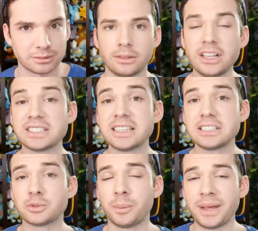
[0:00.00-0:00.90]
This
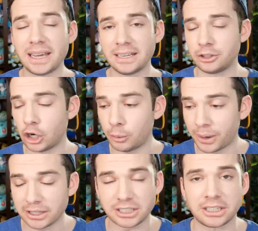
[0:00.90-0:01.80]
list will be in no
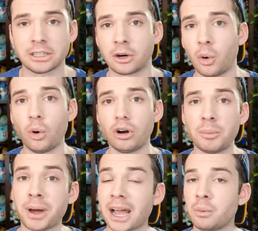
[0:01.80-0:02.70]
particular order,
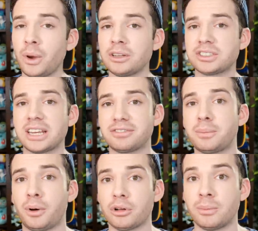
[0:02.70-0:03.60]
but I will save the
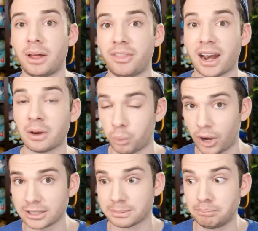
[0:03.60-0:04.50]
Pokemon that I
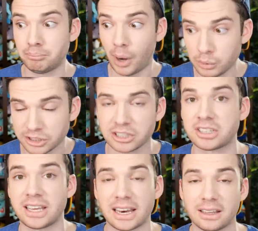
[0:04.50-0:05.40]
want most to
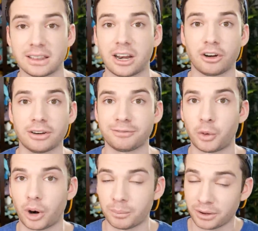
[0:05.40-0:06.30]
get a Galarian
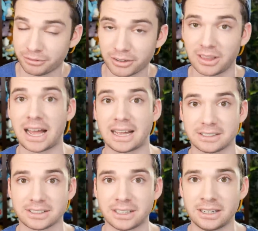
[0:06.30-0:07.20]
form for
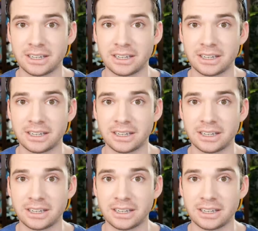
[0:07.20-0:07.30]
last.